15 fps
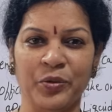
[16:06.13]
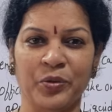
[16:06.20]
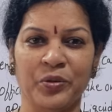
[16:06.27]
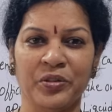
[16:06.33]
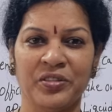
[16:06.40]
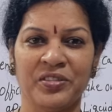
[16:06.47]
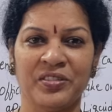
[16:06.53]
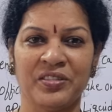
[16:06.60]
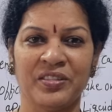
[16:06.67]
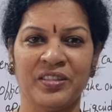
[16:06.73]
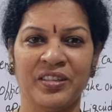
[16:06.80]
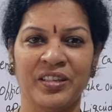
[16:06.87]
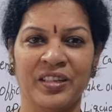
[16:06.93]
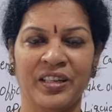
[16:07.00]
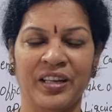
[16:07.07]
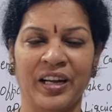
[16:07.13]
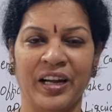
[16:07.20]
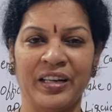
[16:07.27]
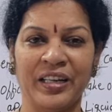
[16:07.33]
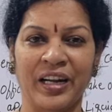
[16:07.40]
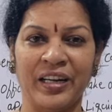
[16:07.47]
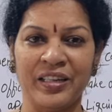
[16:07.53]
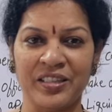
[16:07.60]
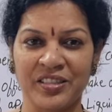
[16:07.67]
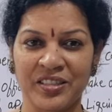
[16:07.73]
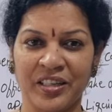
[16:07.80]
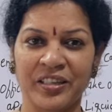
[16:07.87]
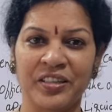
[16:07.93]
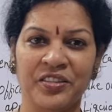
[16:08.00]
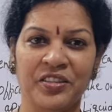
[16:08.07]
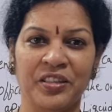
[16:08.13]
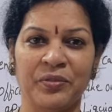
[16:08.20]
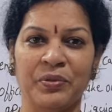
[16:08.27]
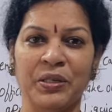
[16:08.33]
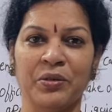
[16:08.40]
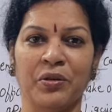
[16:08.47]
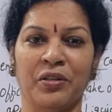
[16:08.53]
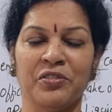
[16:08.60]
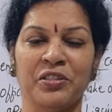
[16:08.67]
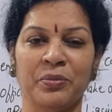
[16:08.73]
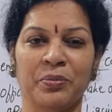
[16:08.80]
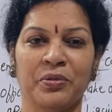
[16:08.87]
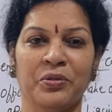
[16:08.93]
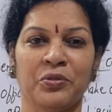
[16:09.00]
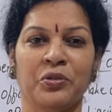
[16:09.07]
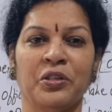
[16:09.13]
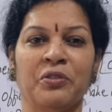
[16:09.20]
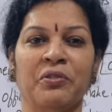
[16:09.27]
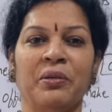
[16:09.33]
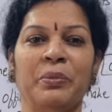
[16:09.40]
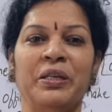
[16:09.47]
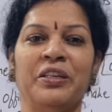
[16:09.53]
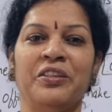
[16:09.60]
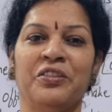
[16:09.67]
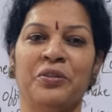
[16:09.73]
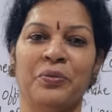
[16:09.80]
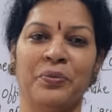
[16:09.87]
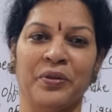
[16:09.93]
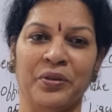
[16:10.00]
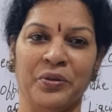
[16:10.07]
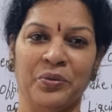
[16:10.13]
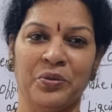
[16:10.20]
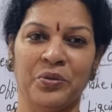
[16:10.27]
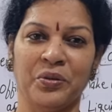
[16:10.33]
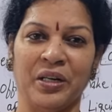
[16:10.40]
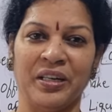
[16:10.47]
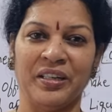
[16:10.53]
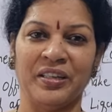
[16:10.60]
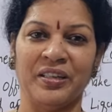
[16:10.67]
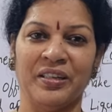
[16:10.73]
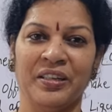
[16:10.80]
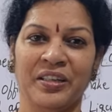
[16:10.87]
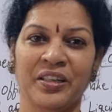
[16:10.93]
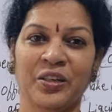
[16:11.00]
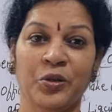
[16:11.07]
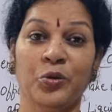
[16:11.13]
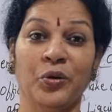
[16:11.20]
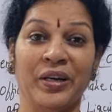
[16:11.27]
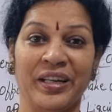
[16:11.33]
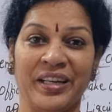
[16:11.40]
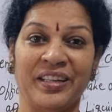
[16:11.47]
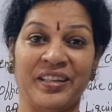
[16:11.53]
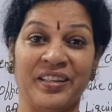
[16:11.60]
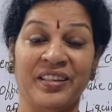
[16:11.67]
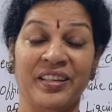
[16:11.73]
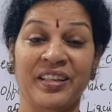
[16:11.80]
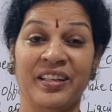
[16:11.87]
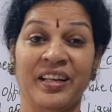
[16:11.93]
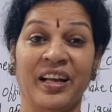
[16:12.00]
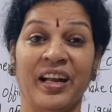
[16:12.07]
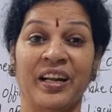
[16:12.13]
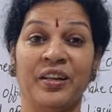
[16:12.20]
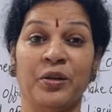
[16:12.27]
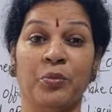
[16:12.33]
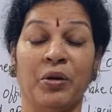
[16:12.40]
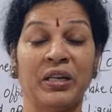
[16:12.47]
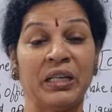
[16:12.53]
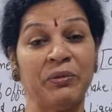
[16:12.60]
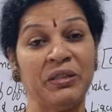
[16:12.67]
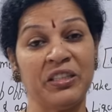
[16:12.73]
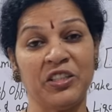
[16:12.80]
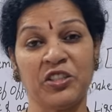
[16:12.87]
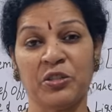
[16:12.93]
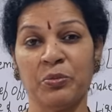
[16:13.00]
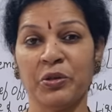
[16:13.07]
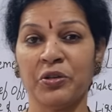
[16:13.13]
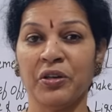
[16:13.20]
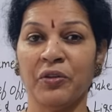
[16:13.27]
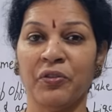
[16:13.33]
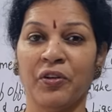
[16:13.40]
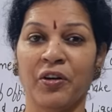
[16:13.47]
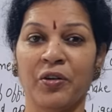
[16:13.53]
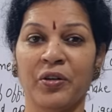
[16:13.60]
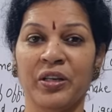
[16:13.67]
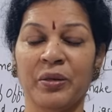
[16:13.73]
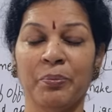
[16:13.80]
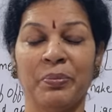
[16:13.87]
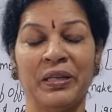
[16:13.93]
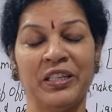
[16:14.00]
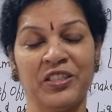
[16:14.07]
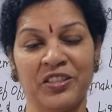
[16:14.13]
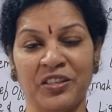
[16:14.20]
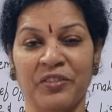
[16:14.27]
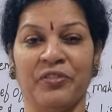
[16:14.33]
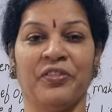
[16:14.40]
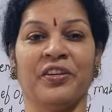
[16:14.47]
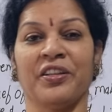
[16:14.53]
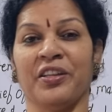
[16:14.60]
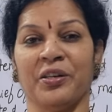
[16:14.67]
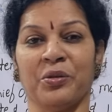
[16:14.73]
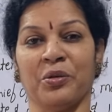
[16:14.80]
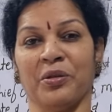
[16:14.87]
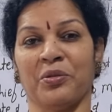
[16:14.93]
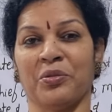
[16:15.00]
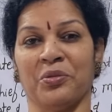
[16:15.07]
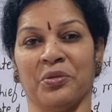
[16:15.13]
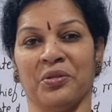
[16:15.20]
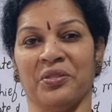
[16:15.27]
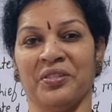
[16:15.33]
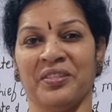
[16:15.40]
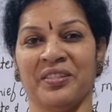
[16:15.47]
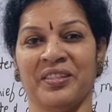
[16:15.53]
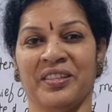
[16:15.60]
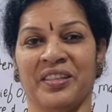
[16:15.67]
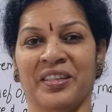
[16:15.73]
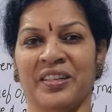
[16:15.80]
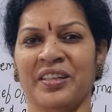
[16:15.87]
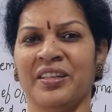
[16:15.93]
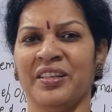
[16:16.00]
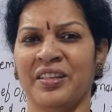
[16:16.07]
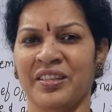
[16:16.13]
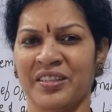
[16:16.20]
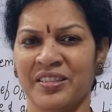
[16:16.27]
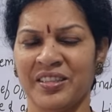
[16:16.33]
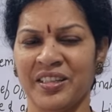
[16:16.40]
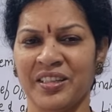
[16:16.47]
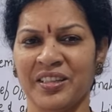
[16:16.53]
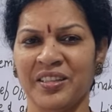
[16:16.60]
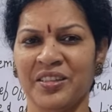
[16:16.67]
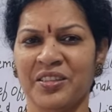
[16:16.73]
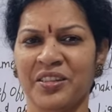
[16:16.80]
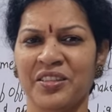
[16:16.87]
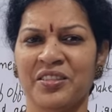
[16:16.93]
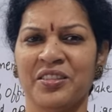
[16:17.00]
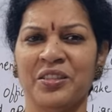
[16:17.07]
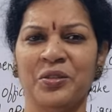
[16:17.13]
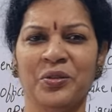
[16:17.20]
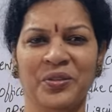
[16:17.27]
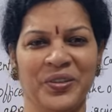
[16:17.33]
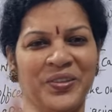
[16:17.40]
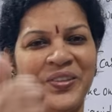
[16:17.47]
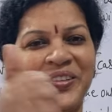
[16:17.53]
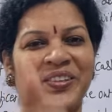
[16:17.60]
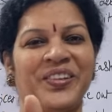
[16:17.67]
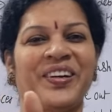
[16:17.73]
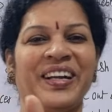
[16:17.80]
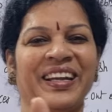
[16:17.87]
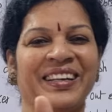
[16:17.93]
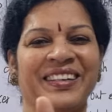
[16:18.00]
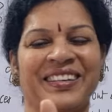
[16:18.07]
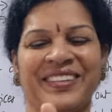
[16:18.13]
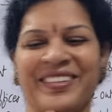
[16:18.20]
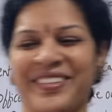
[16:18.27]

notes and understand each and every concept, so it will be easy for you to go ahead. And whatever textbook you are following, please refer that also. Stay connected. See you. Good luck.